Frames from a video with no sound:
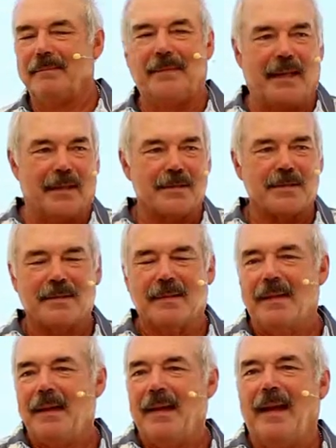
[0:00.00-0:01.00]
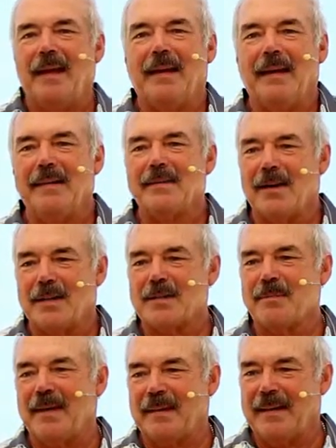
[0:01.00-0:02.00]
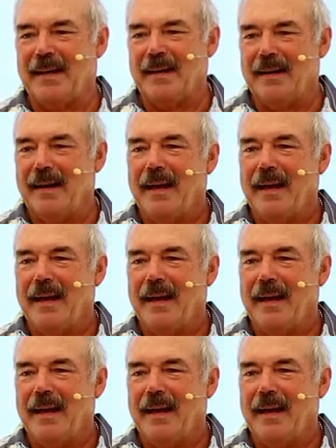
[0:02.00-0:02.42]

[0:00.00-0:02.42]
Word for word: Dennis, and he talks about that.